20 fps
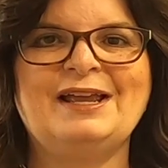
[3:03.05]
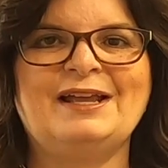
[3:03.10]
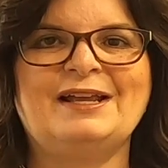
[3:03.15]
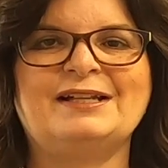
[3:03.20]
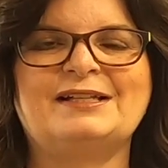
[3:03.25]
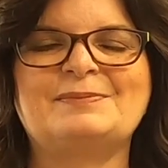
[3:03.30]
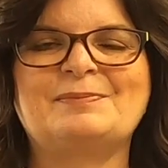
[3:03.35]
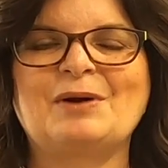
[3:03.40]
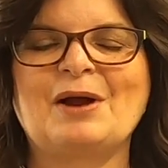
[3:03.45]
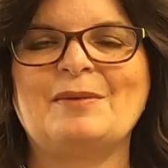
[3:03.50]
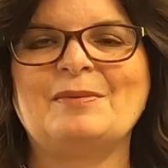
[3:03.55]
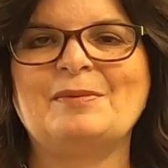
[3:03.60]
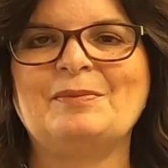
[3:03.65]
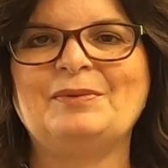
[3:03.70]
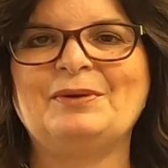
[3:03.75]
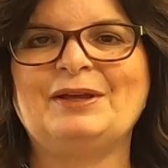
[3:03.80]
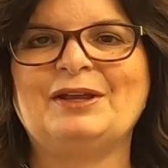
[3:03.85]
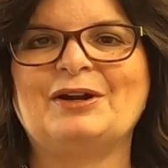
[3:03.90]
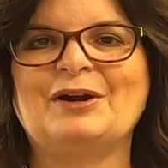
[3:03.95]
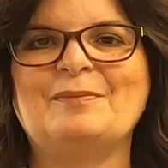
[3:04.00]
It's
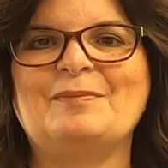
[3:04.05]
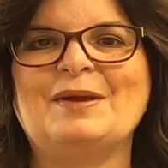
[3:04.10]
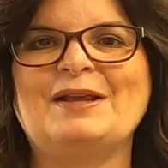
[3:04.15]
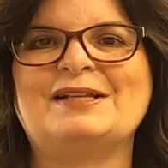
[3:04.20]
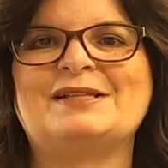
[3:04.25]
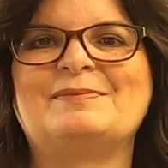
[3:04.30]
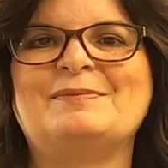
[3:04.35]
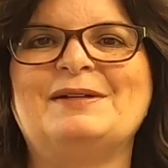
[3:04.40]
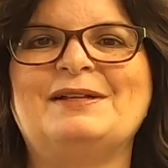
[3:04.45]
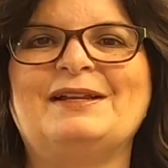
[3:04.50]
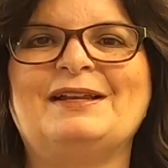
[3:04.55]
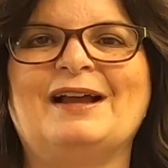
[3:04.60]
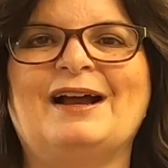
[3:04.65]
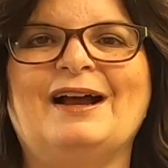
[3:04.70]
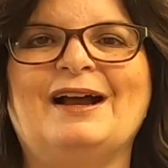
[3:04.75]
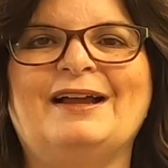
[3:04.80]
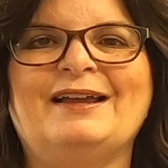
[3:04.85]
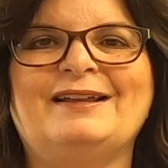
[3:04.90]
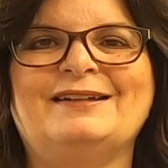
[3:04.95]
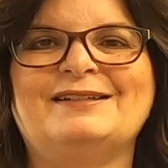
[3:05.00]
probably in our basement
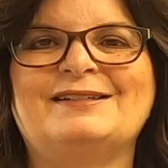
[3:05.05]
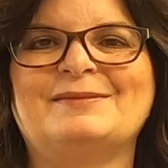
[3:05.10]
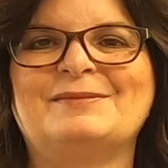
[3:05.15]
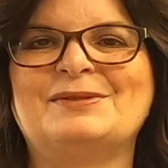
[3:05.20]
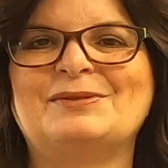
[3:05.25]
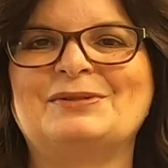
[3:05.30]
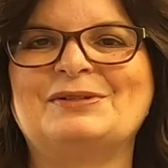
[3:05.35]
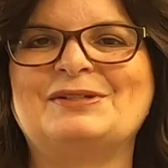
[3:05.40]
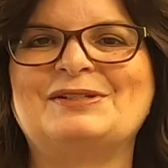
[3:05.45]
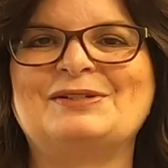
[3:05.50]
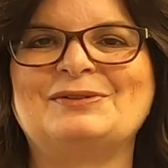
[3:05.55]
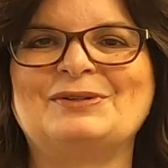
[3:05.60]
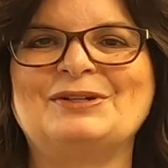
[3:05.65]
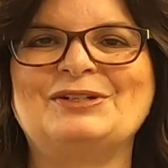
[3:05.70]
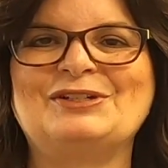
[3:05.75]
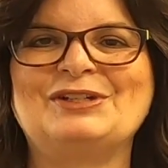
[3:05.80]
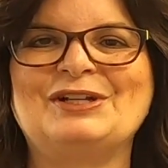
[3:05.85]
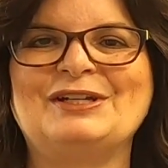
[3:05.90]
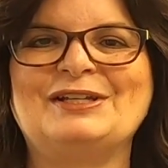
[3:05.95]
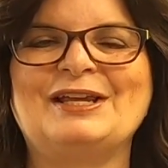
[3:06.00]
in some sort of
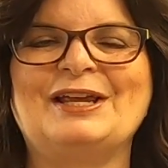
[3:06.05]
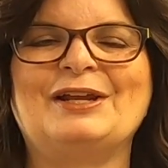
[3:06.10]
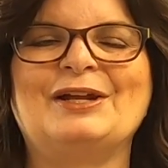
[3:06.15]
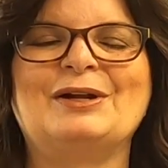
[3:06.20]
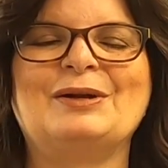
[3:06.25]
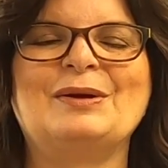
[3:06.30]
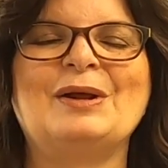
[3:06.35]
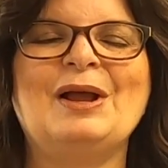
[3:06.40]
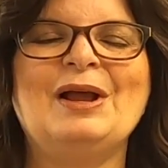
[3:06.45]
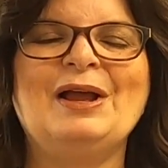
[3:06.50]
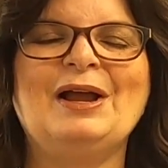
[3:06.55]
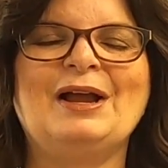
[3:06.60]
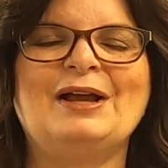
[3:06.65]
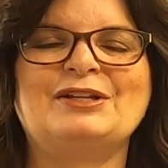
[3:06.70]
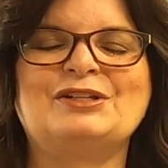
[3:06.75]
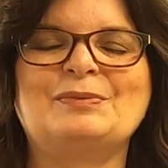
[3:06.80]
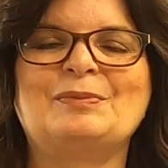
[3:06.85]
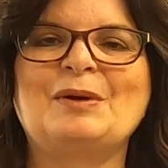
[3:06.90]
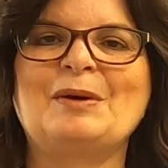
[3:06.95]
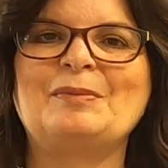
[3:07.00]
storage container. I
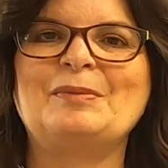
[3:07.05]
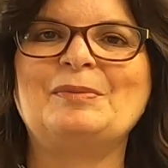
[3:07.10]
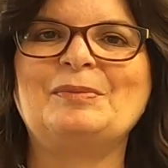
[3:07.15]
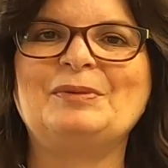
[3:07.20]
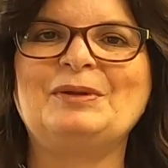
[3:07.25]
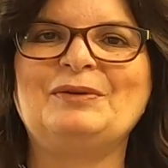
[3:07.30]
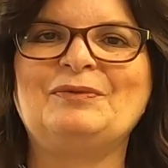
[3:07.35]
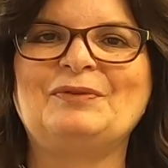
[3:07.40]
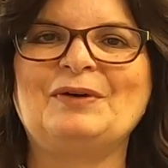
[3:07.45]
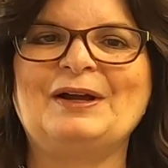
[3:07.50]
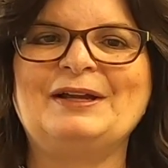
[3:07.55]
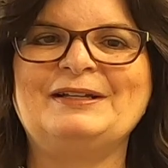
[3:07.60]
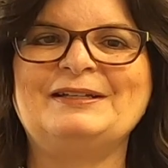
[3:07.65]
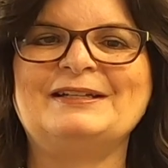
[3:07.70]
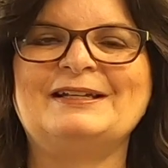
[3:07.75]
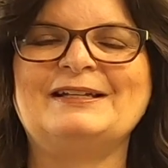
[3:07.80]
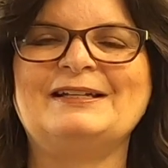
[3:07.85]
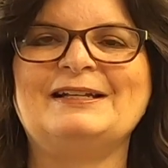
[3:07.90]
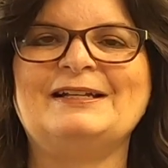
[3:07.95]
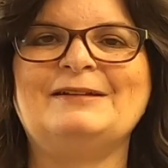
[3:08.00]
should probably find
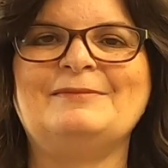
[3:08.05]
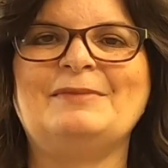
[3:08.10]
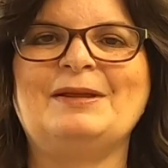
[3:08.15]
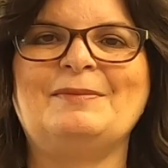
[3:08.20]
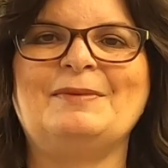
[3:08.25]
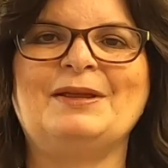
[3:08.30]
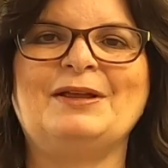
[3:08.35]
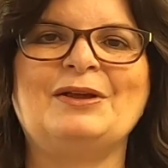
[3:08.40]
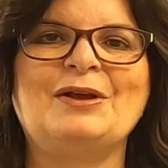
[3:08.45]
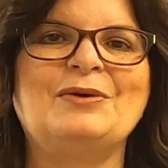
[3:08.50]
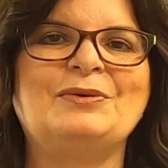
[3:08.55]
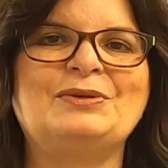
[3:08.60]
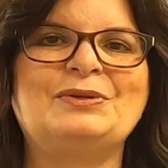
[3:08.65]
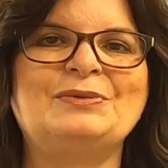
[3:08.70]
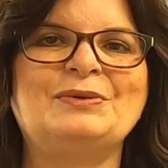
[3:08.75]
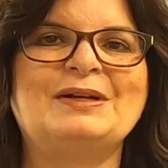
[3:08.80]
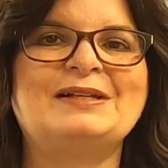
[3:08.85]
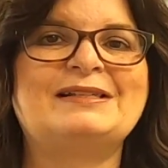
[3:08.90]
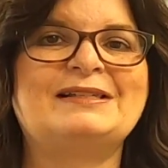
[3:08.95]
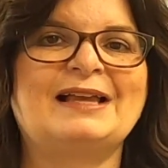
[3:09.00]
it and maybe go
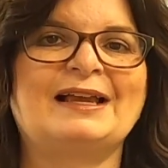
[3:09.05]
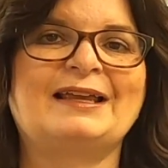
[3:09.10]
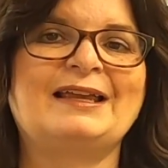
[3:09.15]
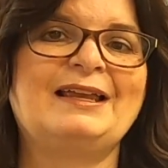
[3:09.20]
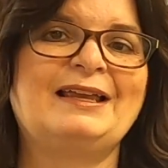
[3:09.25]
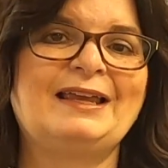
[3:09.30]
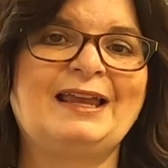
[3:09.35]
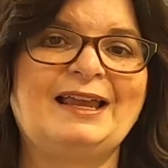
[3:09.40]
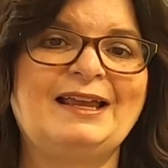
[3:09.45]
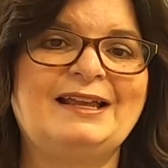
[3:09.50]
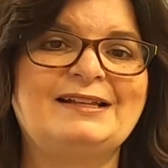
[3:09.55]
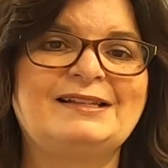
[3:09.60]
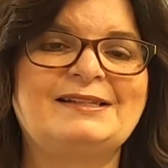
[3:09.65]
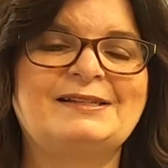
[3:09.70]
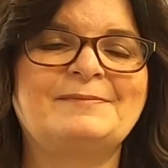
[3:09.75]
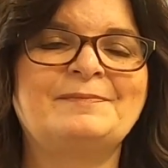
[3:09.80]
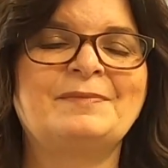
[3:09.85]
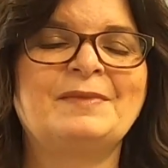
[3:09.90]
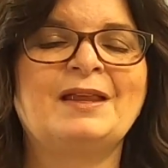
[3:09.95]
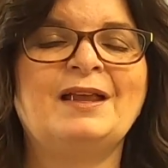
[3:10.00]
to a second case.